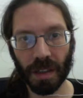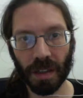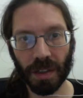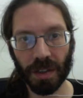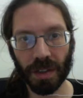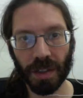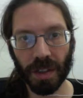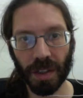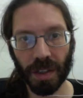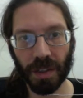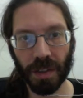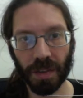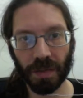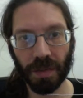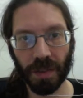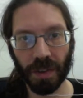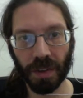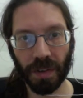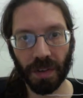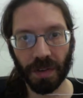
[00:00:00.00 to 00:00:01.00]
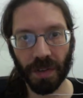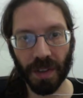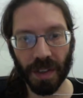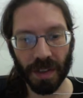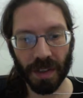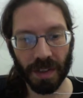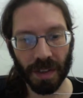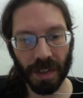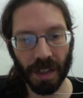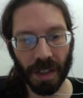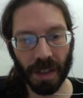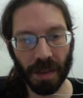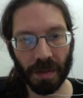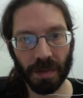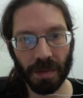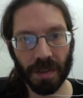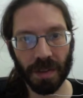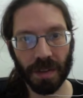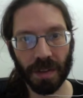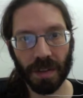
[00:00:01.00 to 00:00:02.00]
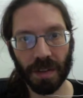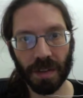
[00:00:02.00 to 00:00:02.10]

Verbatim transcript: change a few of these names.